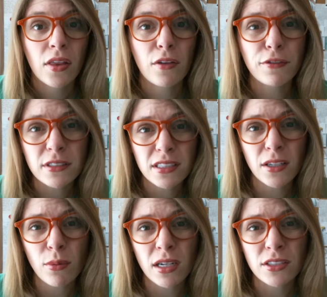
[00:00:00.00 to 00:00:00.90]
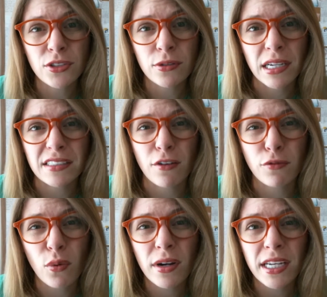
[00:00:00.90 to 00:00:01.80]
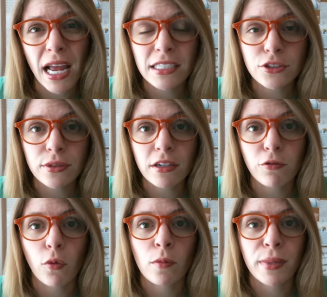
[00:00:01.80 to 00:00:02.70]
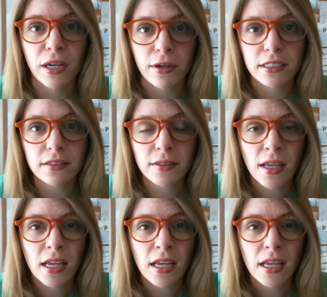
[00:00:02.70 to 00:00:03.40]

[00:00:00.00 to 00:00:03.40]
The first thing you want to do is avoid entering forbearance.